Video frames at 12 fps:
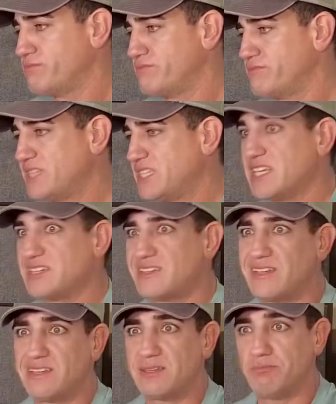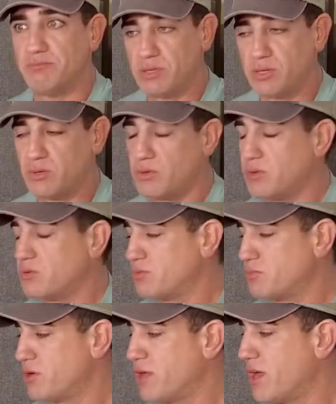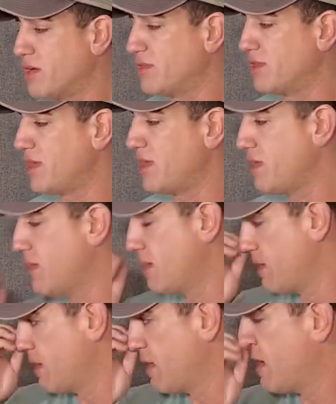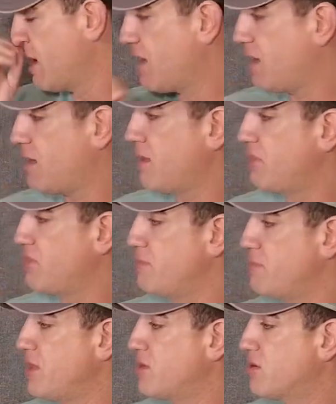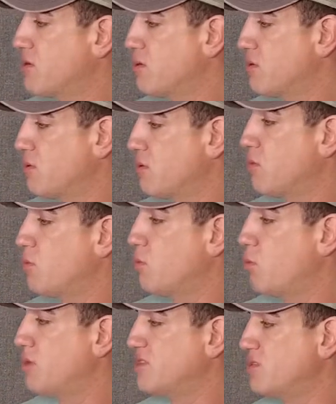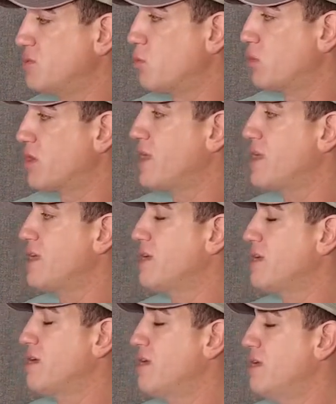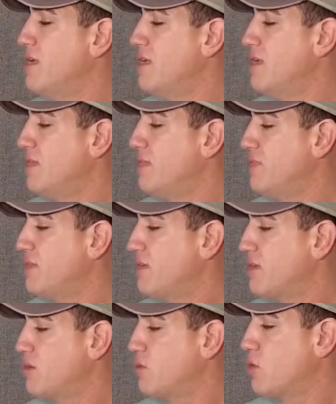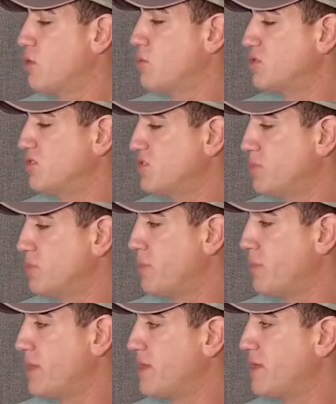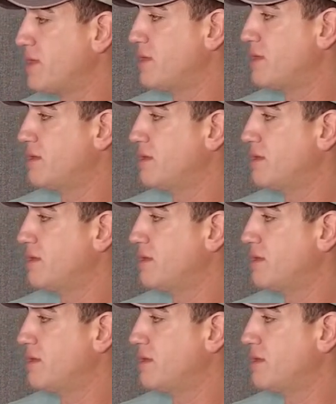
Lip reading: 60s blue that was pretty ugly. The meter wasn't working. The chrome was super pitted.